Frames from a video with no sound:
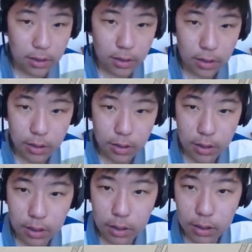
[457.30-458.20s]

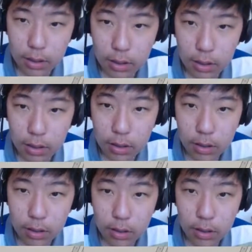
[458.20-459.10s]

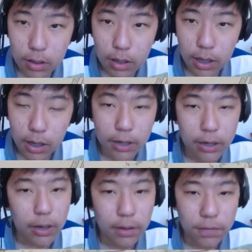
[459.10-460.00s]
I
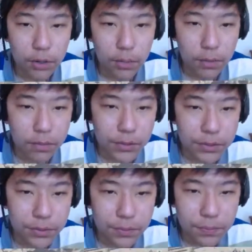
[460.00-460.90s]
forgot my
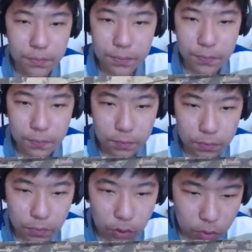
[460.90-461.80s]
reason.
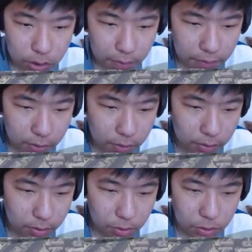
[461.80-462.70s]
Also, I forgot
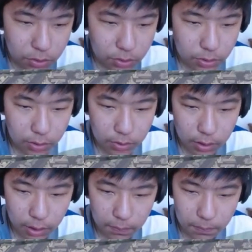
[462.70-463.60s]
to
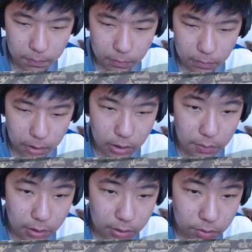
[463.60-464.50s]
click up
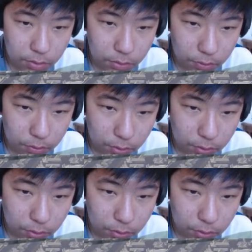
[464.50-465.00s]
these two roads.